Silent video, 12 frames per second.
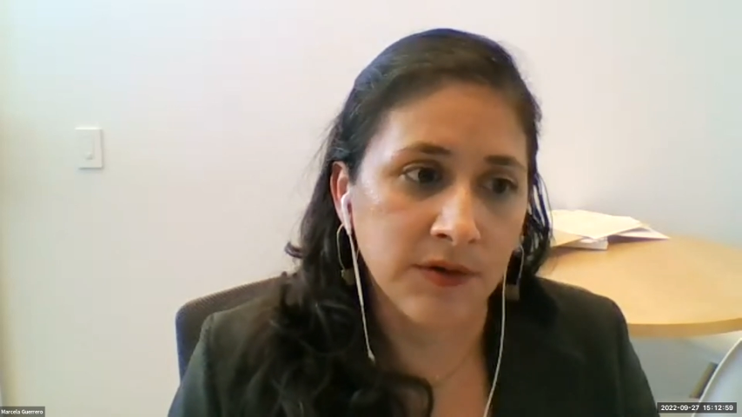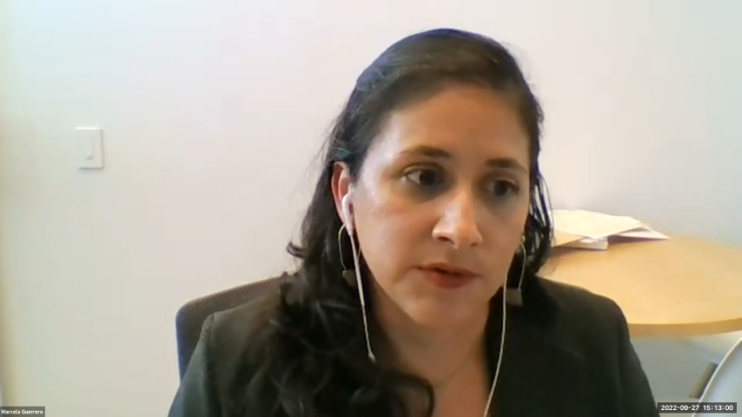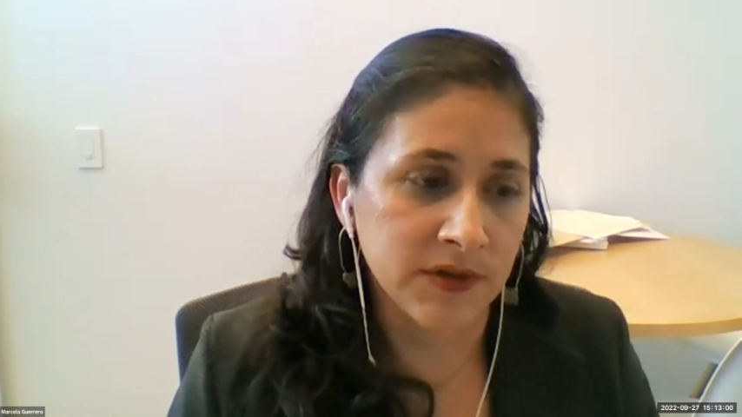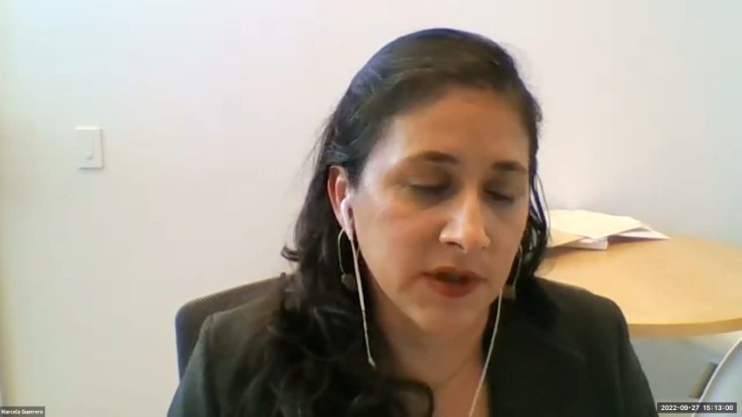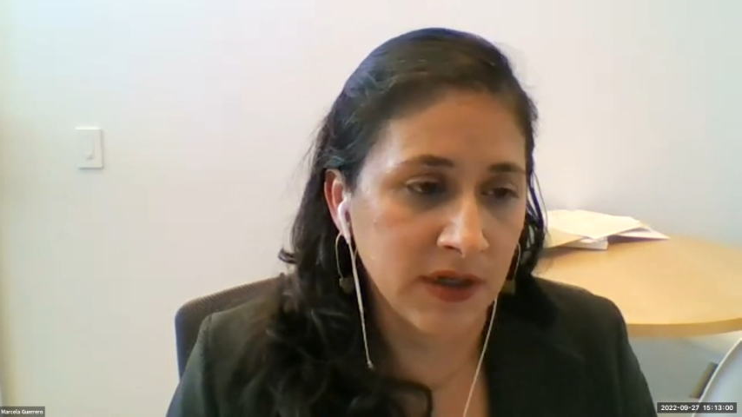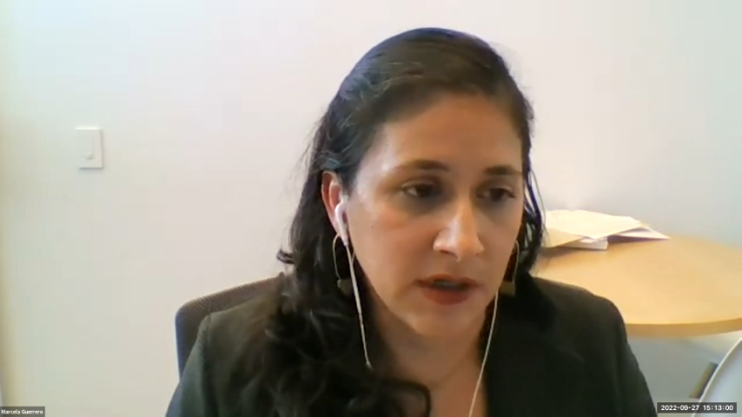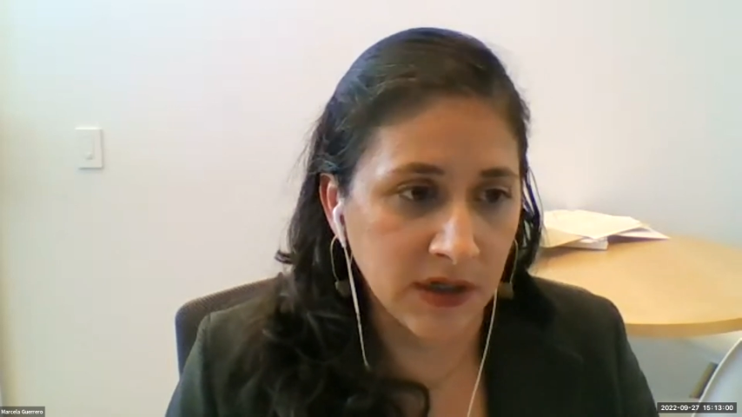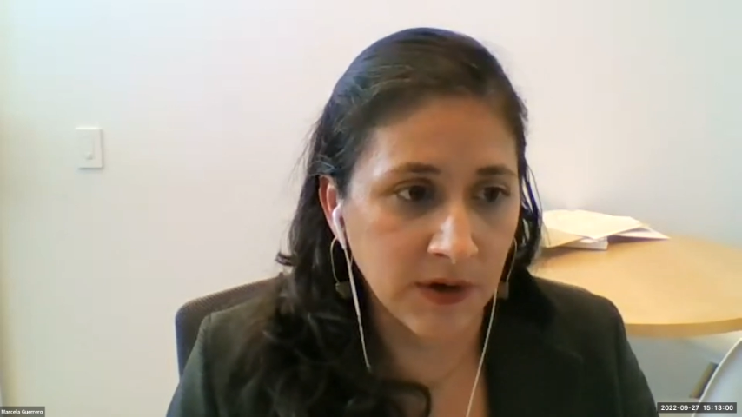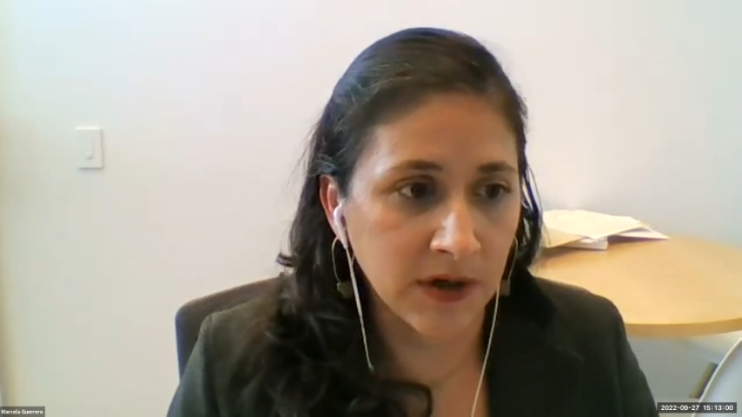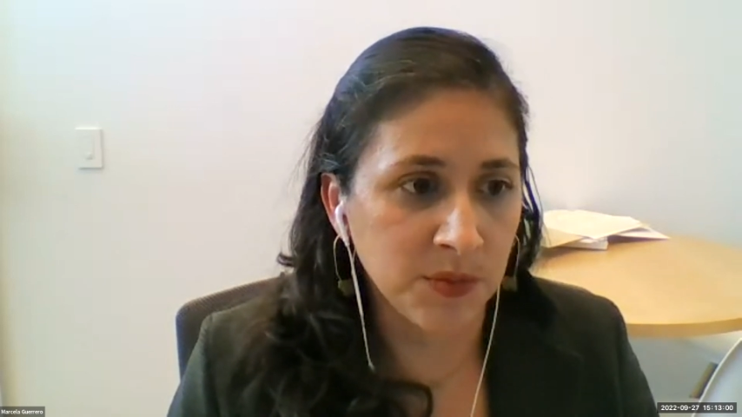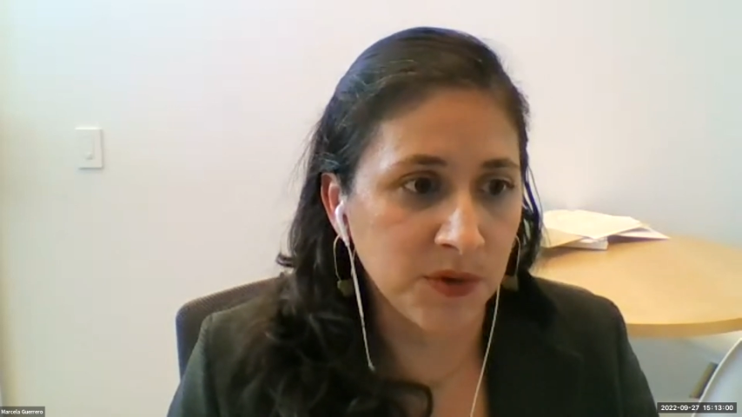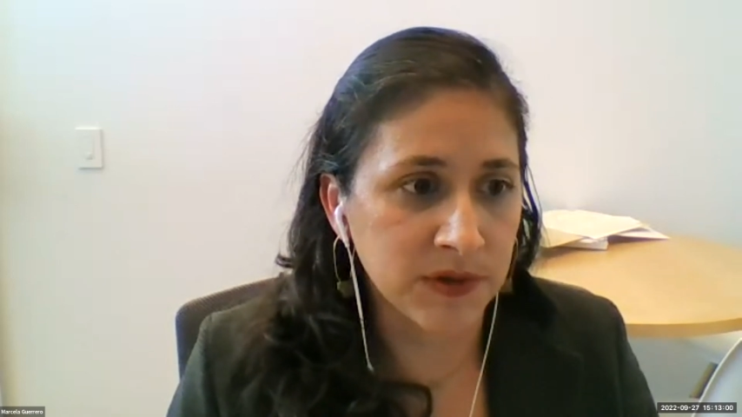who's an
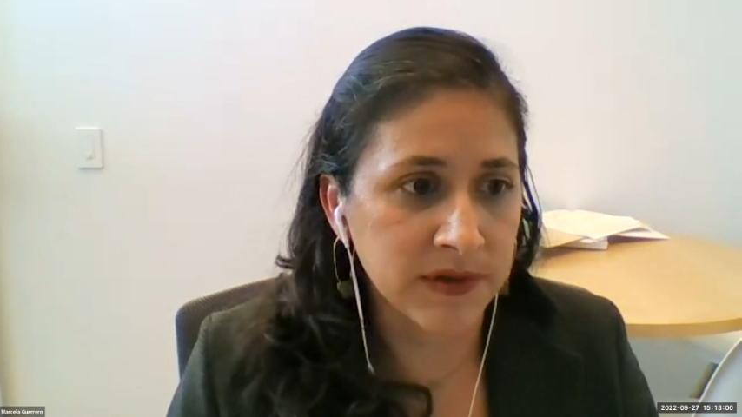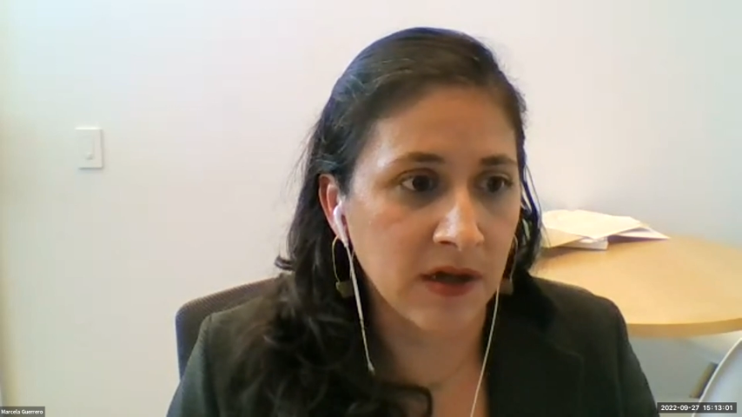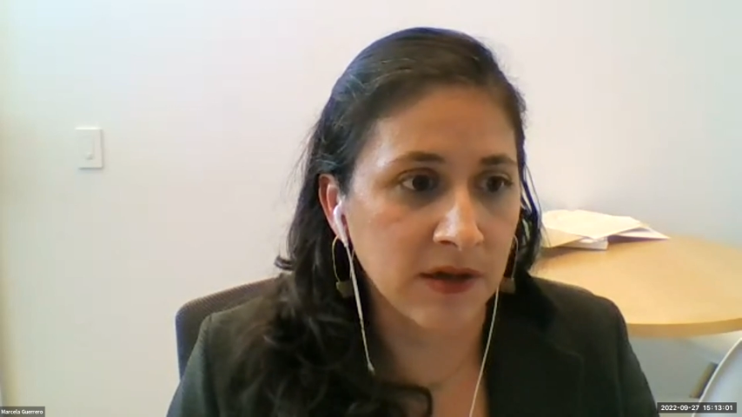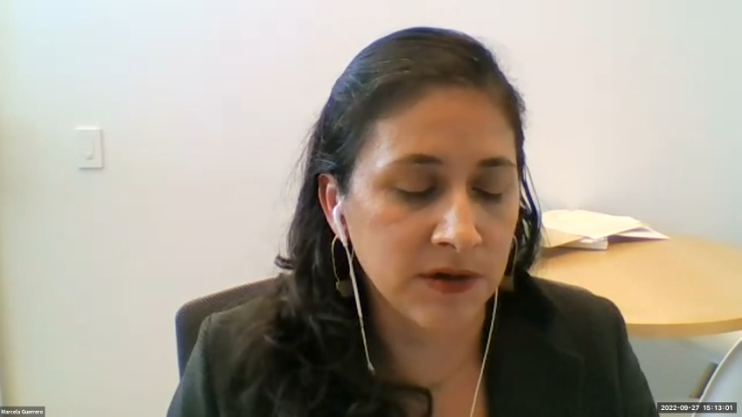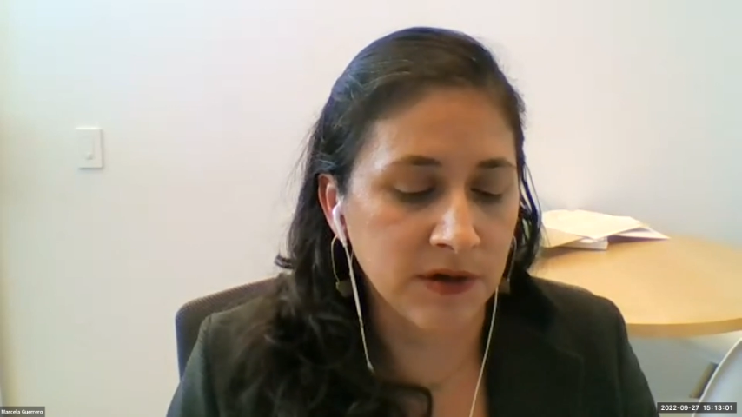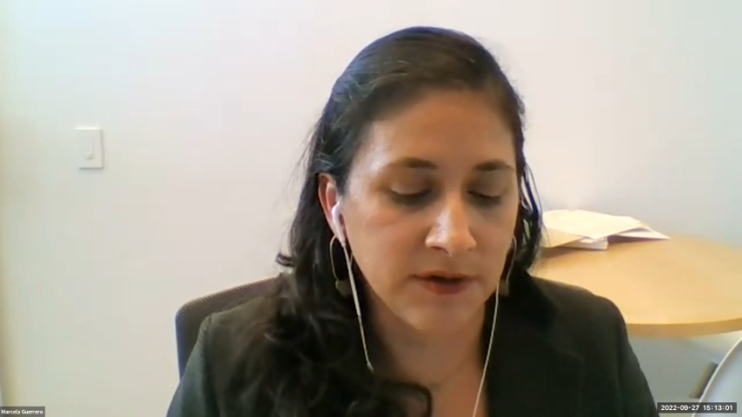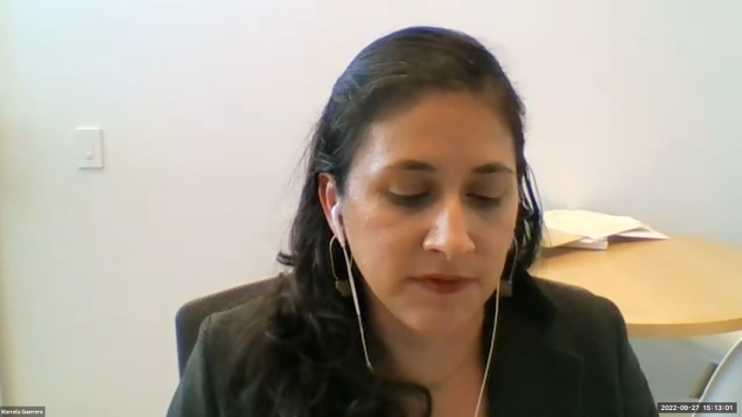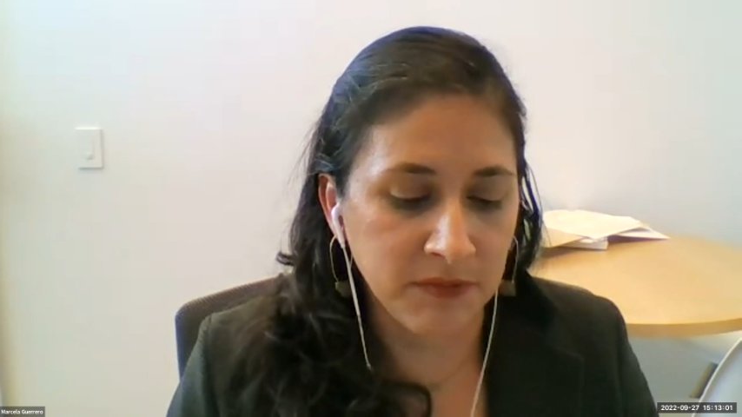incredible scholar of